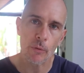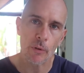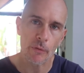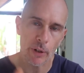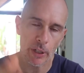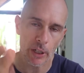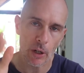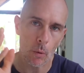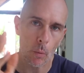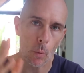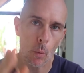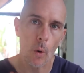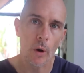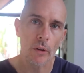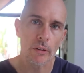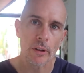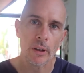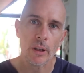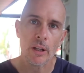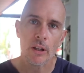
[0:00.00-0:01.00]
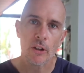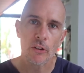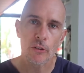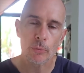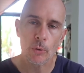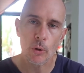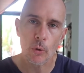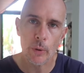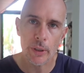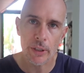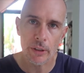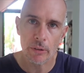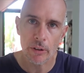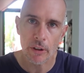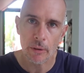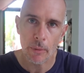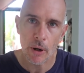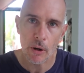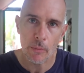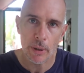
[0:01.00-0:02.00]
We've only got one small window at
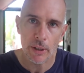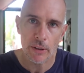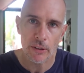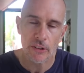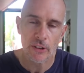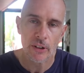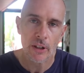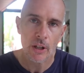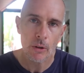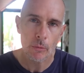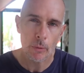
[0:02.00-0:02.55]
the moment.